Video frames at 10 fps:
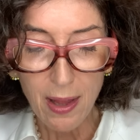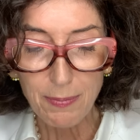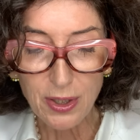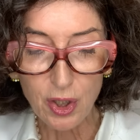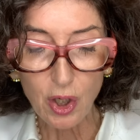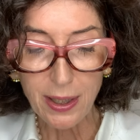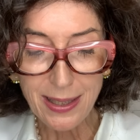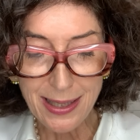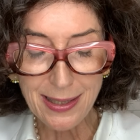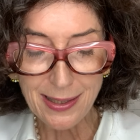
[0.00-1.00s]
but certainly
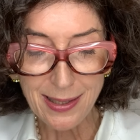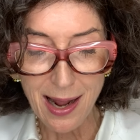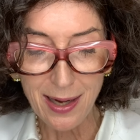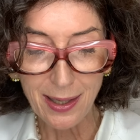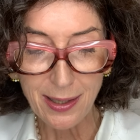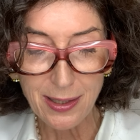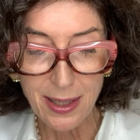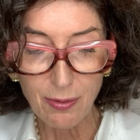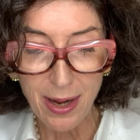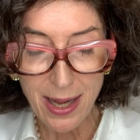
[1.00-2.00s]
this is not going to
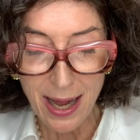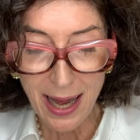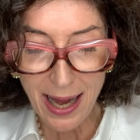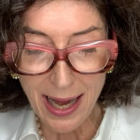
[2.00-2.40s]
do it.